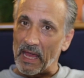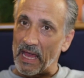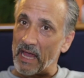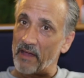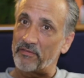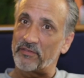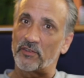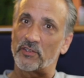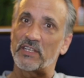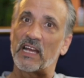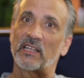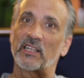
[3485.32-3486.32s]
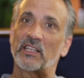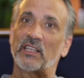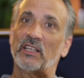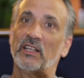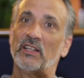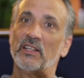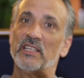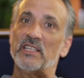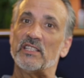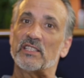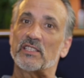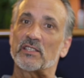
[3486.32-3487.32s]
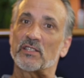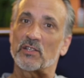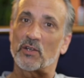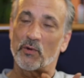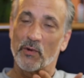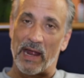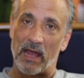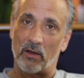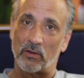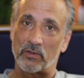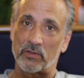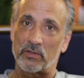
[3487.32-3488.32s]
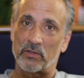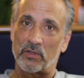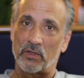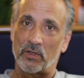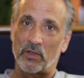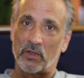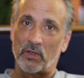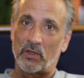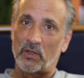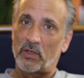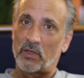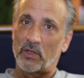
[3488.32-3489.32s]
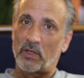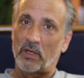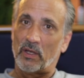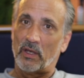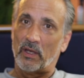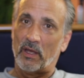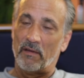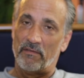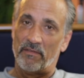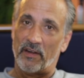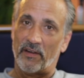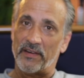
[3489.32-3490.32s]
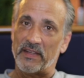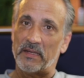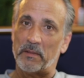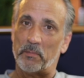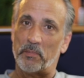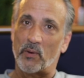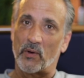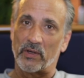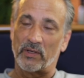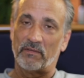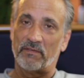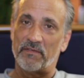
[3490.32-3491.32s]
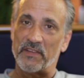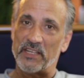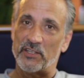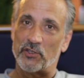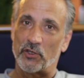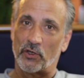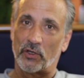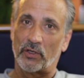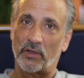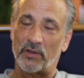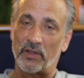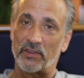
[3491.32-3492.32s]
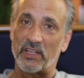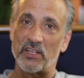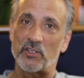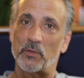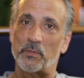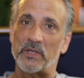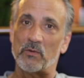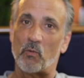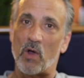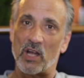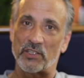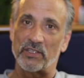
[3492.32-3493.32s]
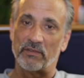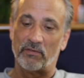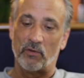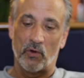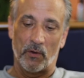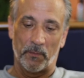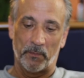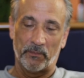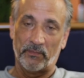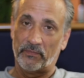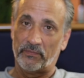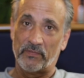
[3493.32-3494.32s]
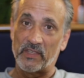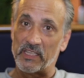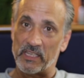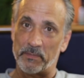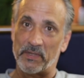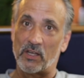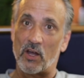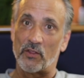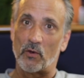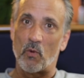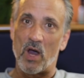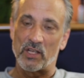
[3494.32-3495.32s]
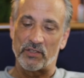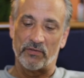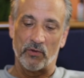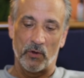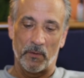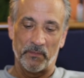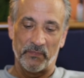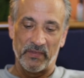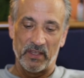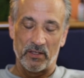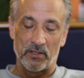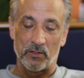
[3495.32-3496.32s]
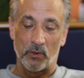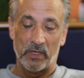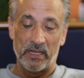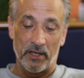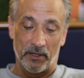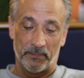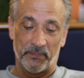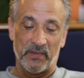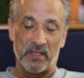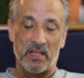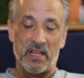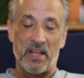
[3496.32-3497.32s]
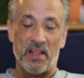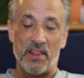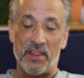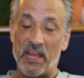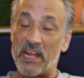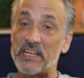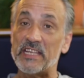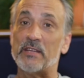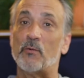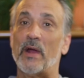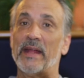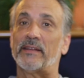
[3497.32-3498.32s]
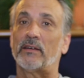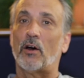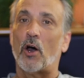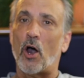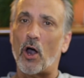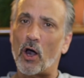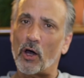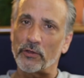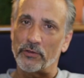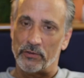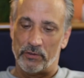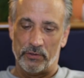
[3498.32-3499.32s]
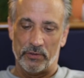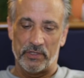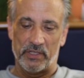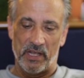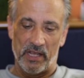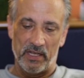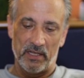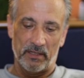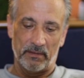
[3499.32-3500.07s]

after telling these crowds a very important feature that they should be watching for, keeping on the watch for. So here, then he went on to say,